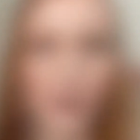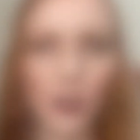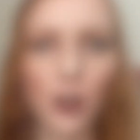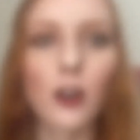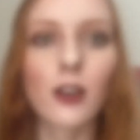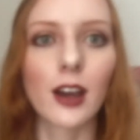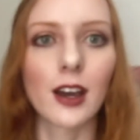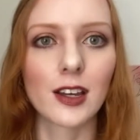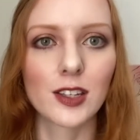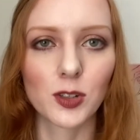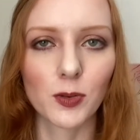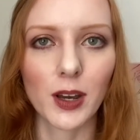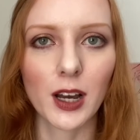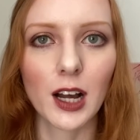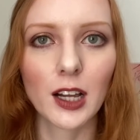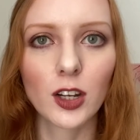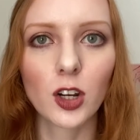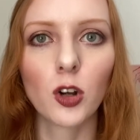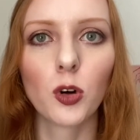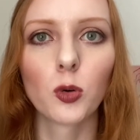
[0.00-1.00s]
Okay, so I
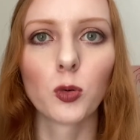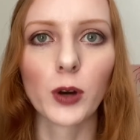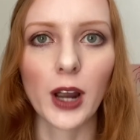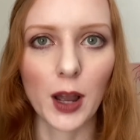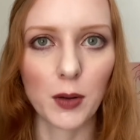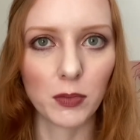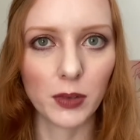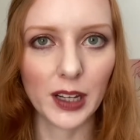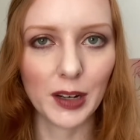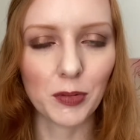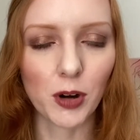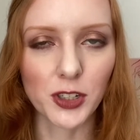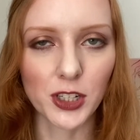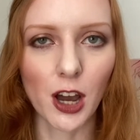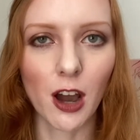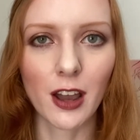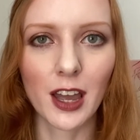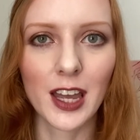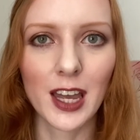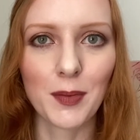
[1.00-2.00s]
got a little rambly while
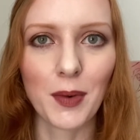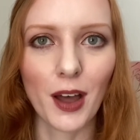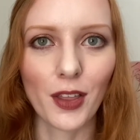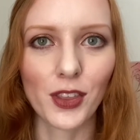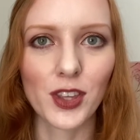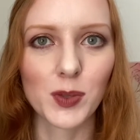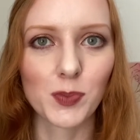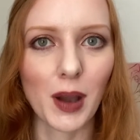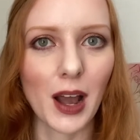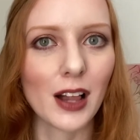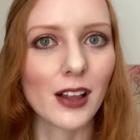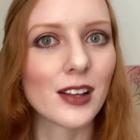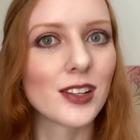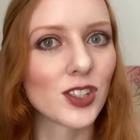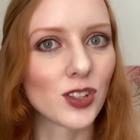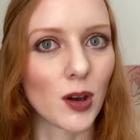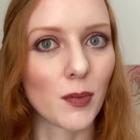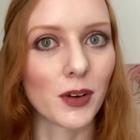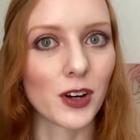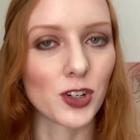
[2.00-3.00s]
talking about this palette,
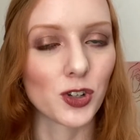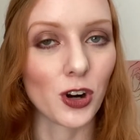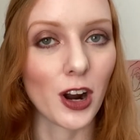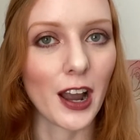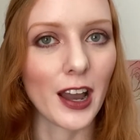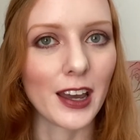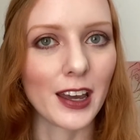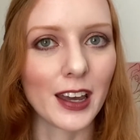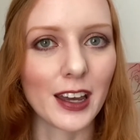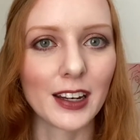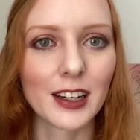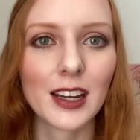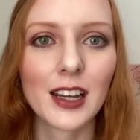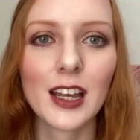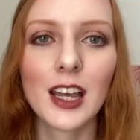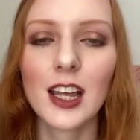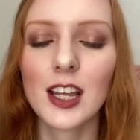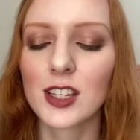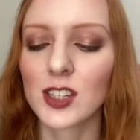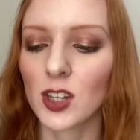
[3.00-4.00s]
so I'm going to try again.
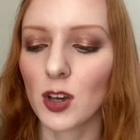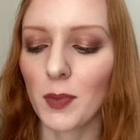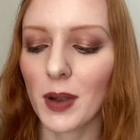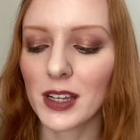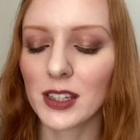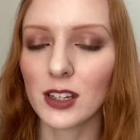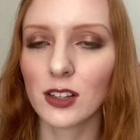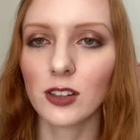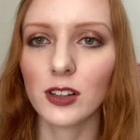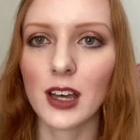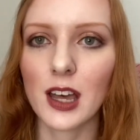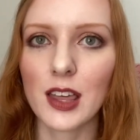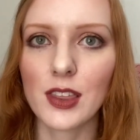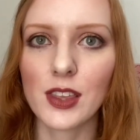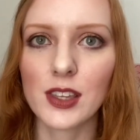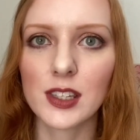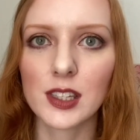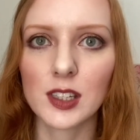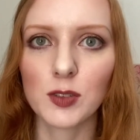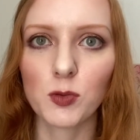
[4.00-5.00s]
So basically,
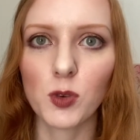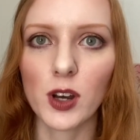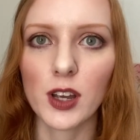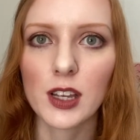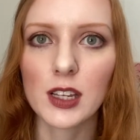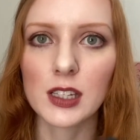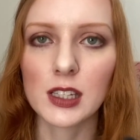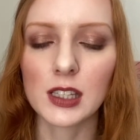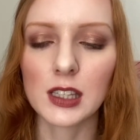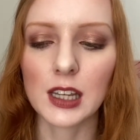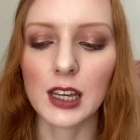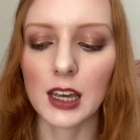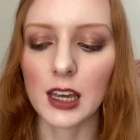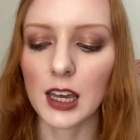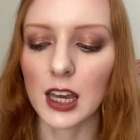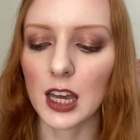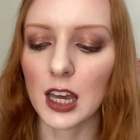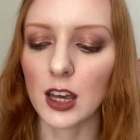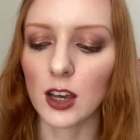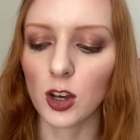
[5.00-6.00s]
this was
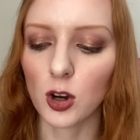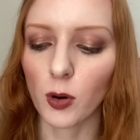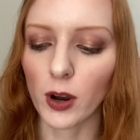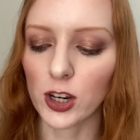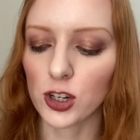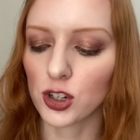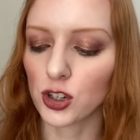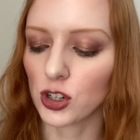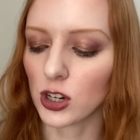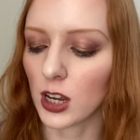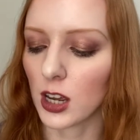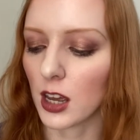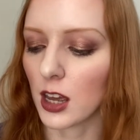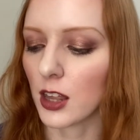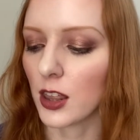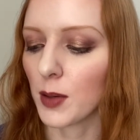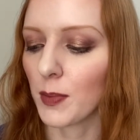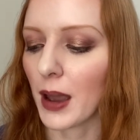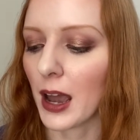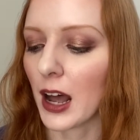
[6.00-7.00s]
the
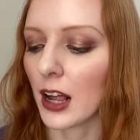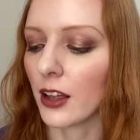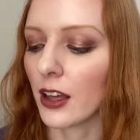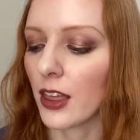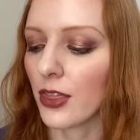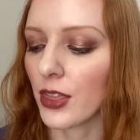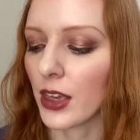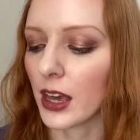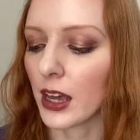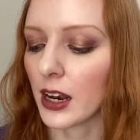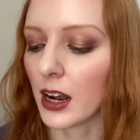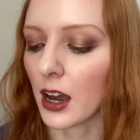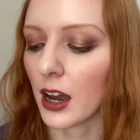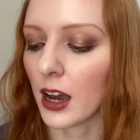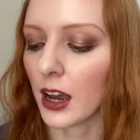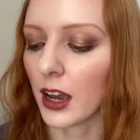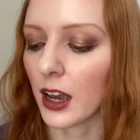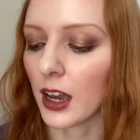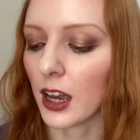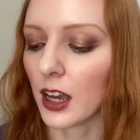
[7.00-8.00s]
question, the palette that
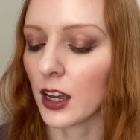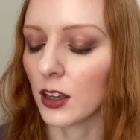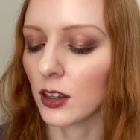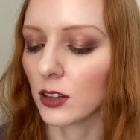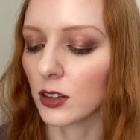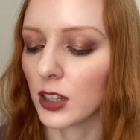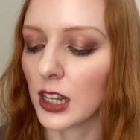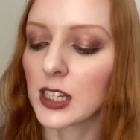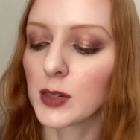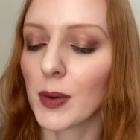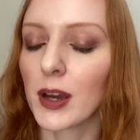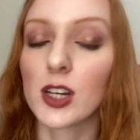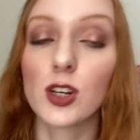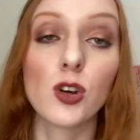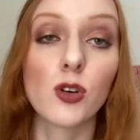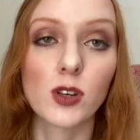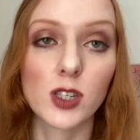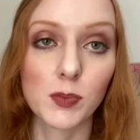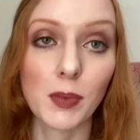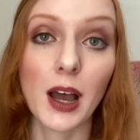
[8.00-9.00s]
this is my
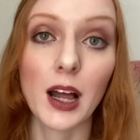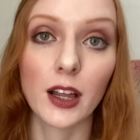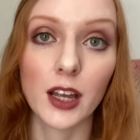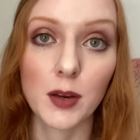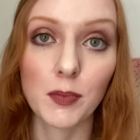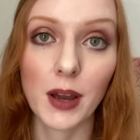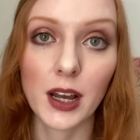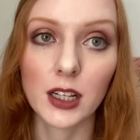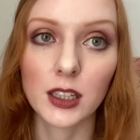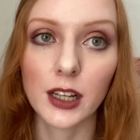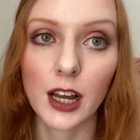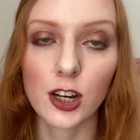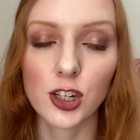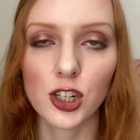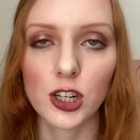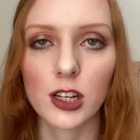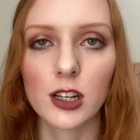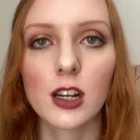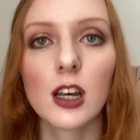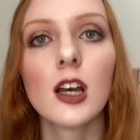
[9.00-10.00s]
newest palette in my
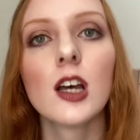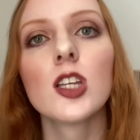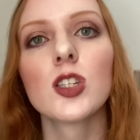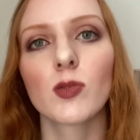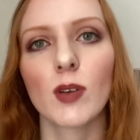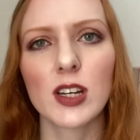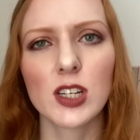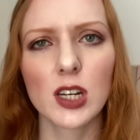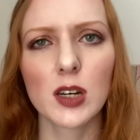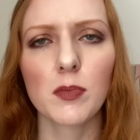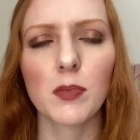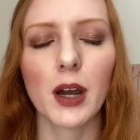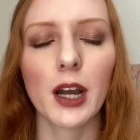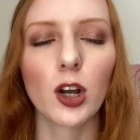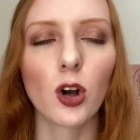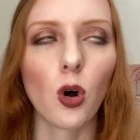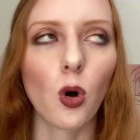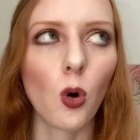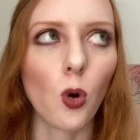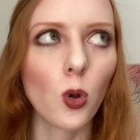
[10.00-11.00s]
collection. So So I didn't buy
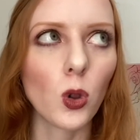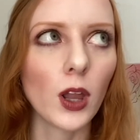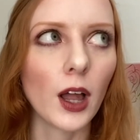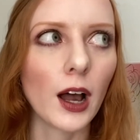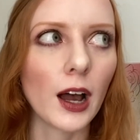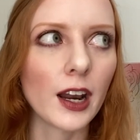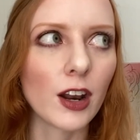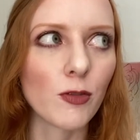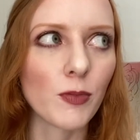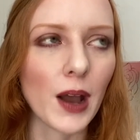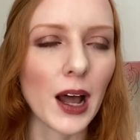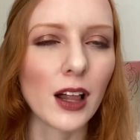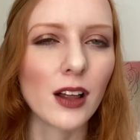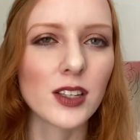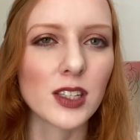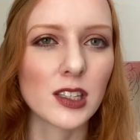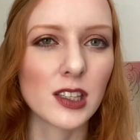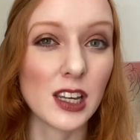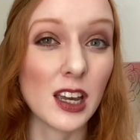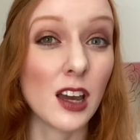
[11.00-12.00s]
a whole lot of
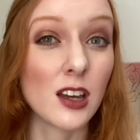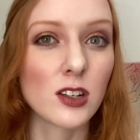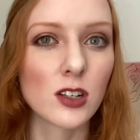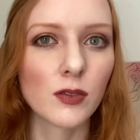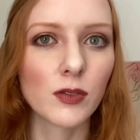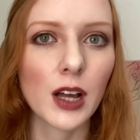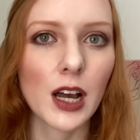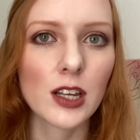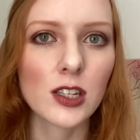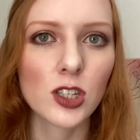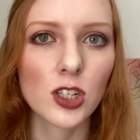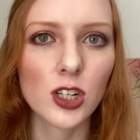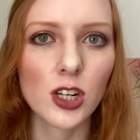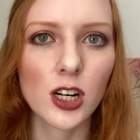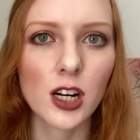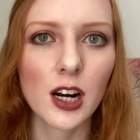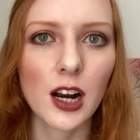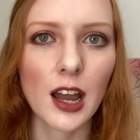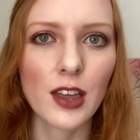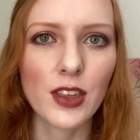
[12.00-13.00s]
palettes at the end of last
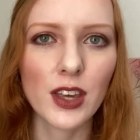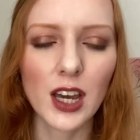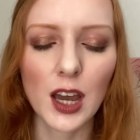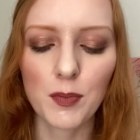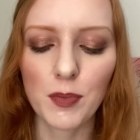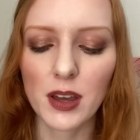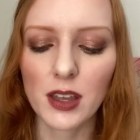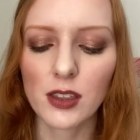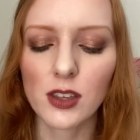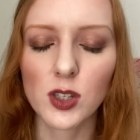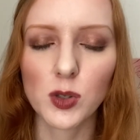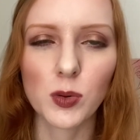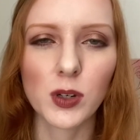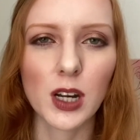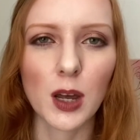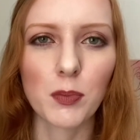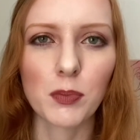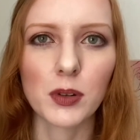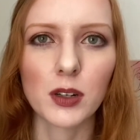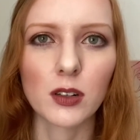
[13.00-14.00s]
year. I think I picked this one
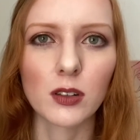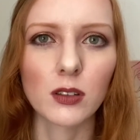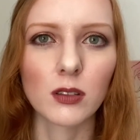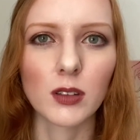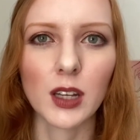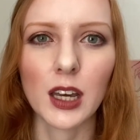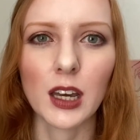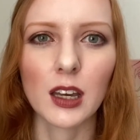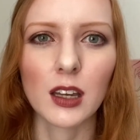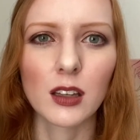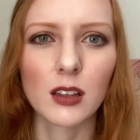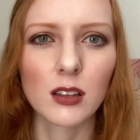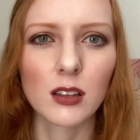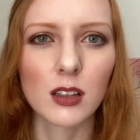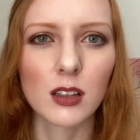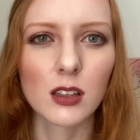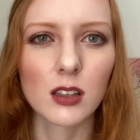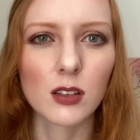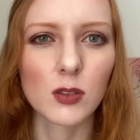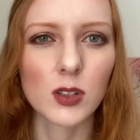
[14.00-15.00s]
up in like,
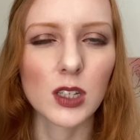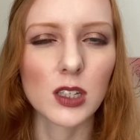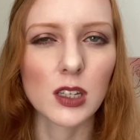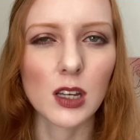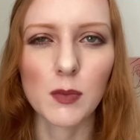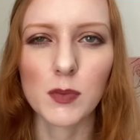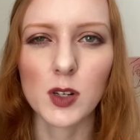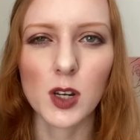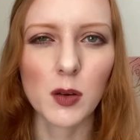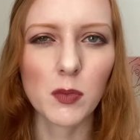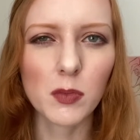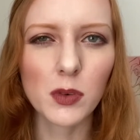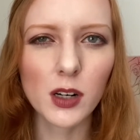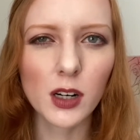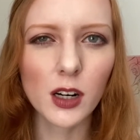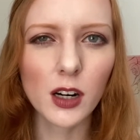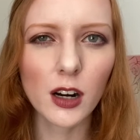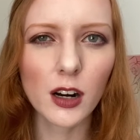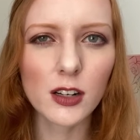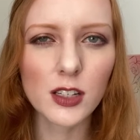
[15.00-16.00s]
was it September
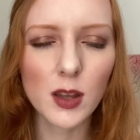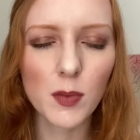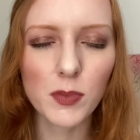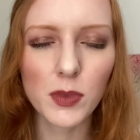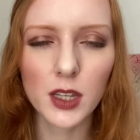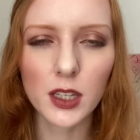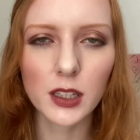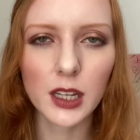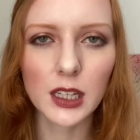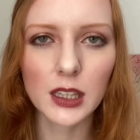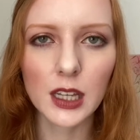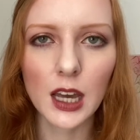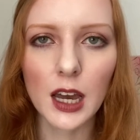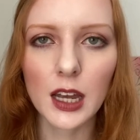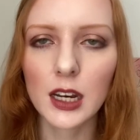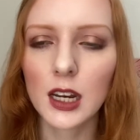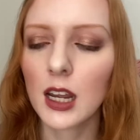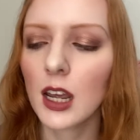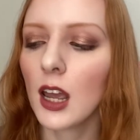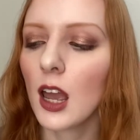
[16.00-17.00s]
or something like that?
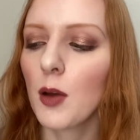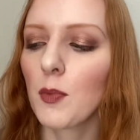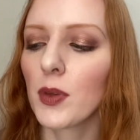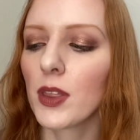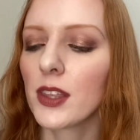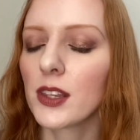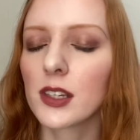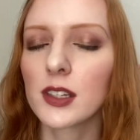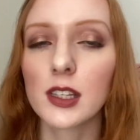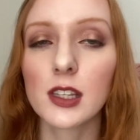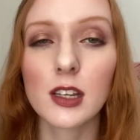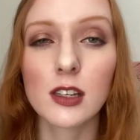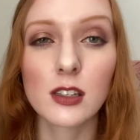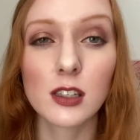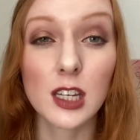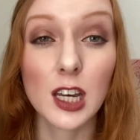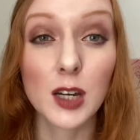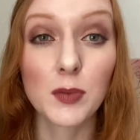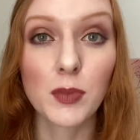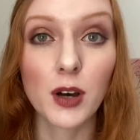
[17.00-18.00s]
But this is the
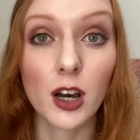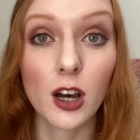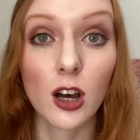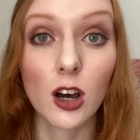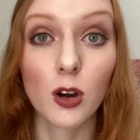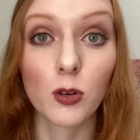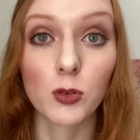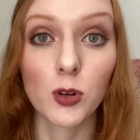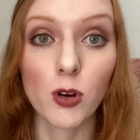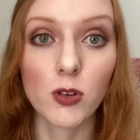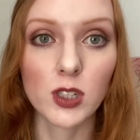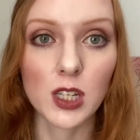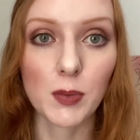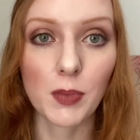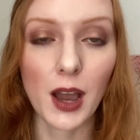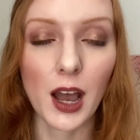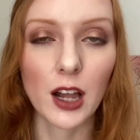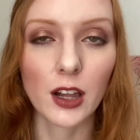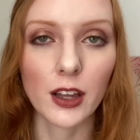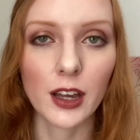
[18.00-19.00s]
Sigma Rosie
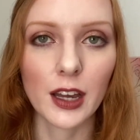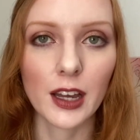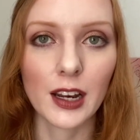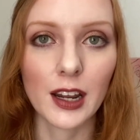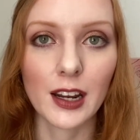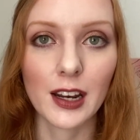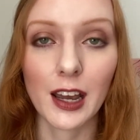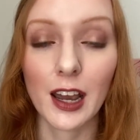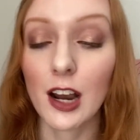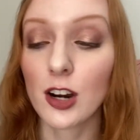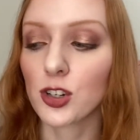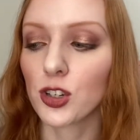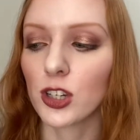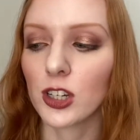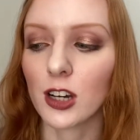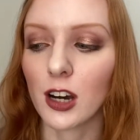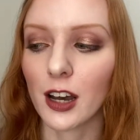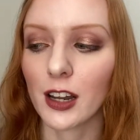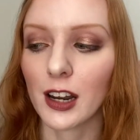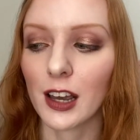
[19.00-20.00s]
palette, and I actually
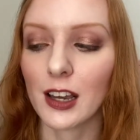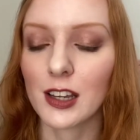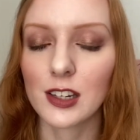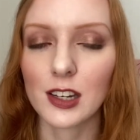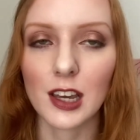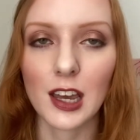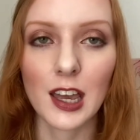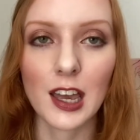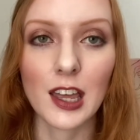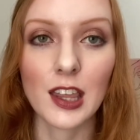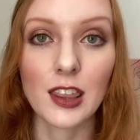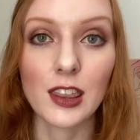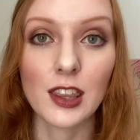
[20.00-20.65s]
got it in